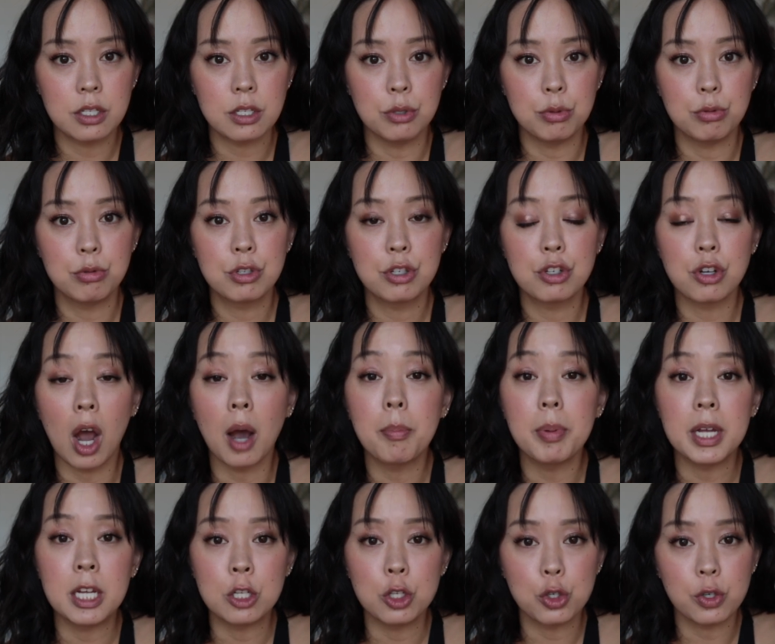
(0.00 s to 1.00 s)
to
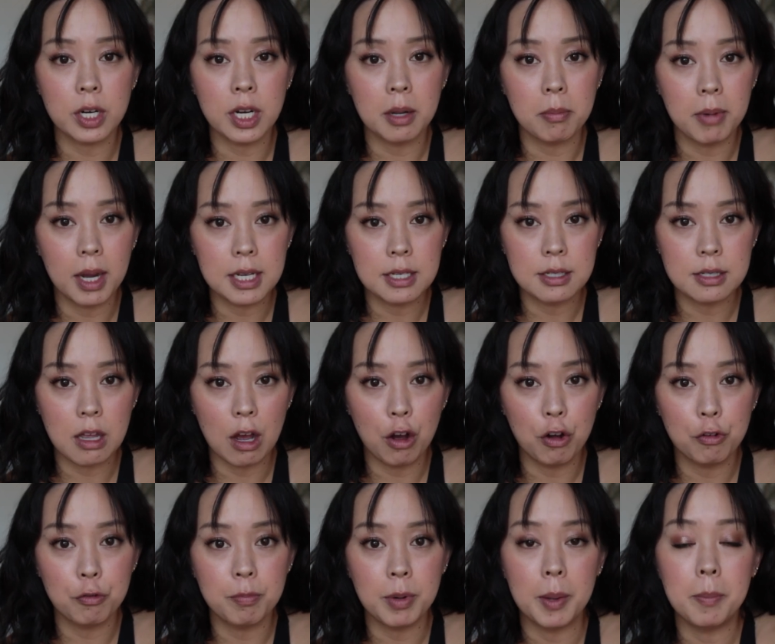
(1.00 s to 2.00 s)
stop injuring
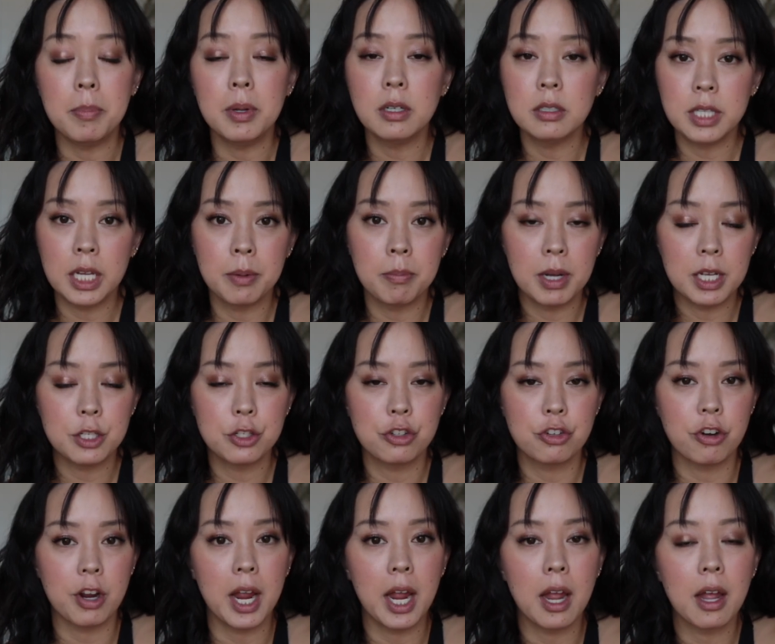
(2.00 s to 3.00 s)
myself by building my
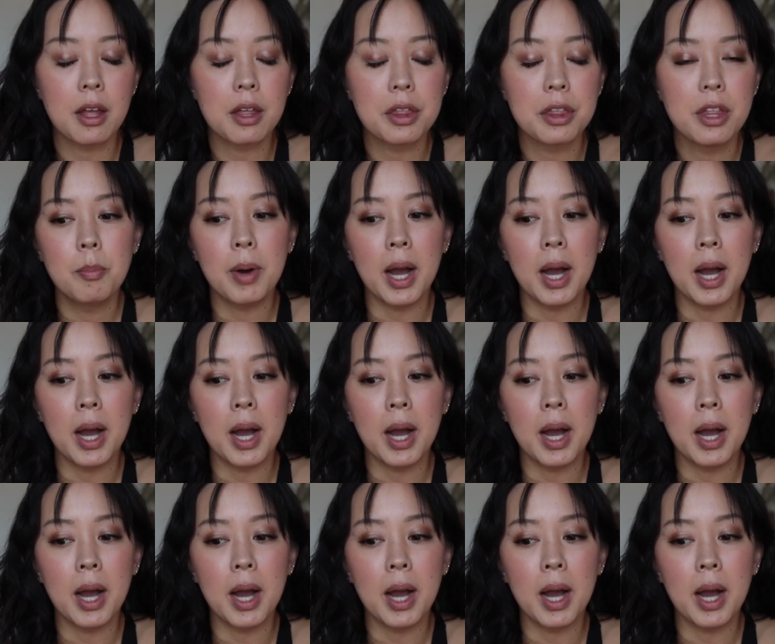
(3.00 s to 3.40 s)
strength,